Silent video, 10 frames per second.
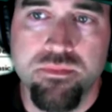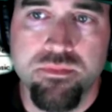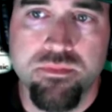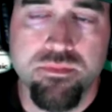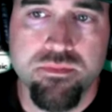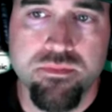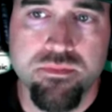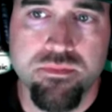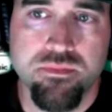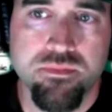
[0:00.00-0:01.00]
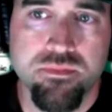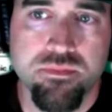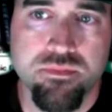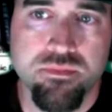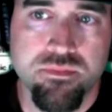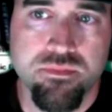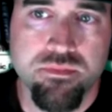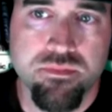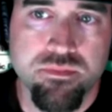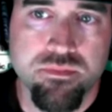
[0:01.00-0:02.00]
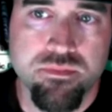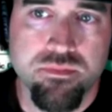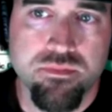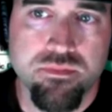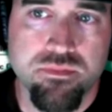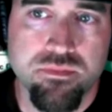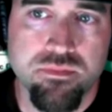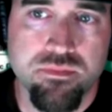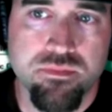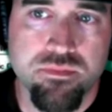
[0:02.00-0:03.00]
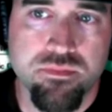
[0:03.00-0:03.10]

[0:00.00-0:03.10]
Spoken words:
The person shown says nothing.